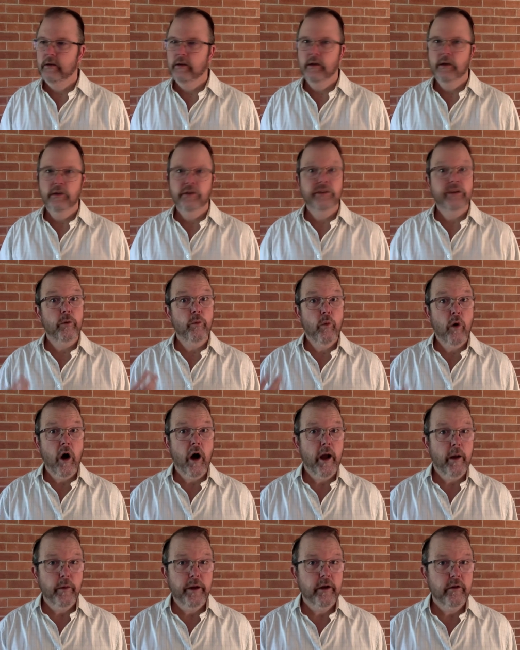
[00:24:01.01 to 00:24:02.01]
So, why
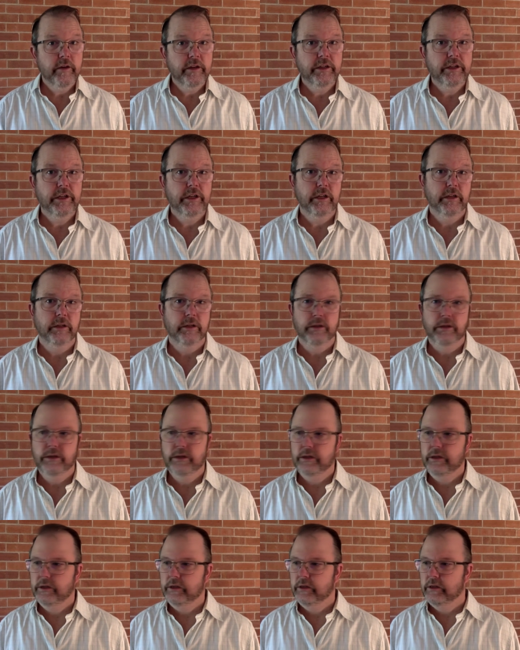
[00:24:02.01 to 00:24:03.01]
are we
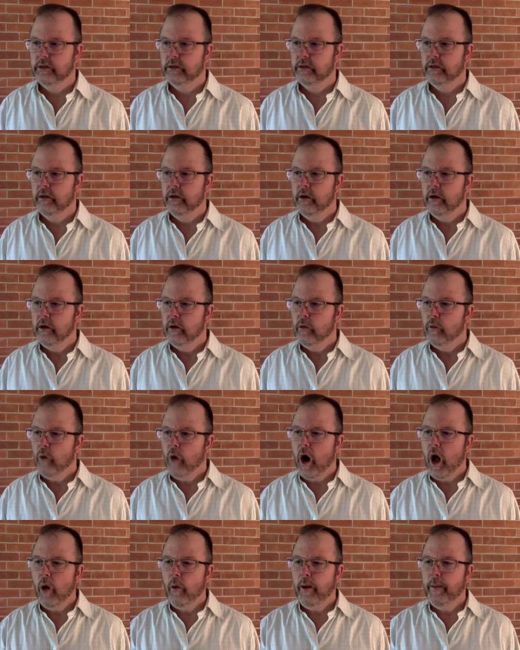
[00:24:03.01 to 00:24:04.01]
Christians?
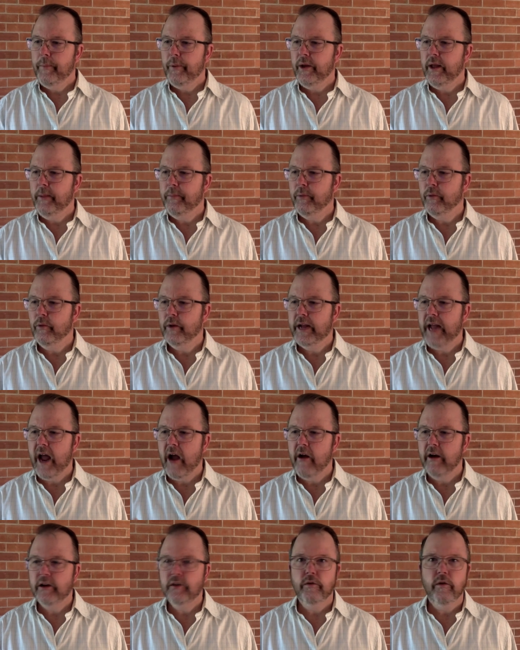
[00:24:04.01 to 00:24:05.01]
Why are we people
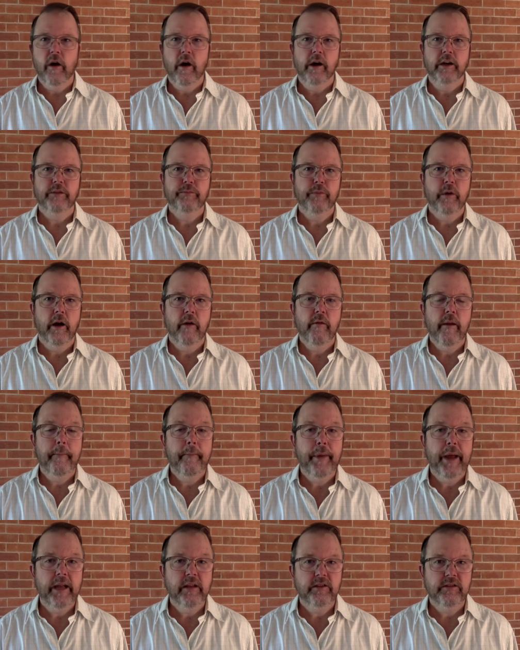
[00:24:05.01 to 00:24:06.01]
characterized by
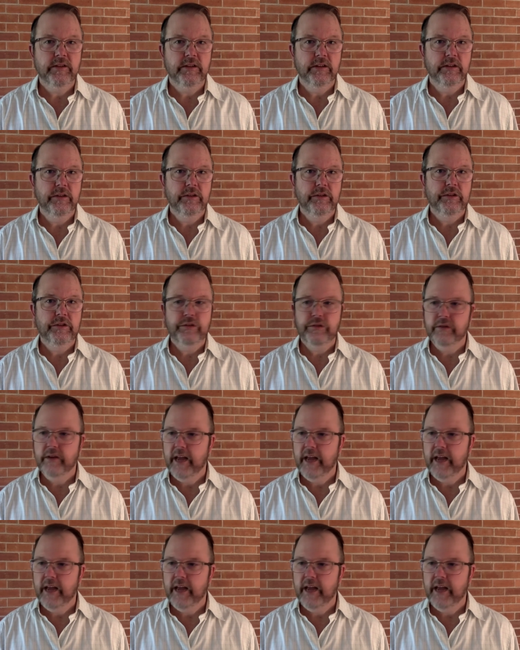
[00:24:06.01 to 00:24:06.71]
repentance